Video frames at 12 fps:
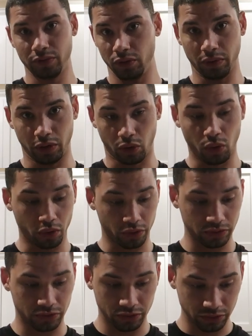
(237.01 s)
you in the
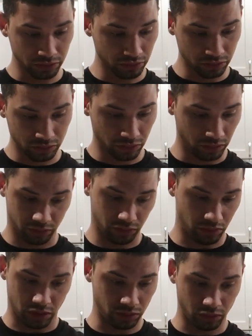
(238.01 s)
corners,
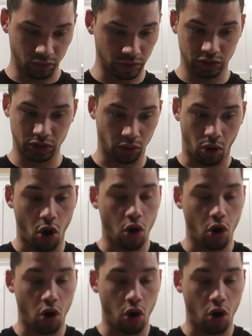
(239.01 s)
which it'll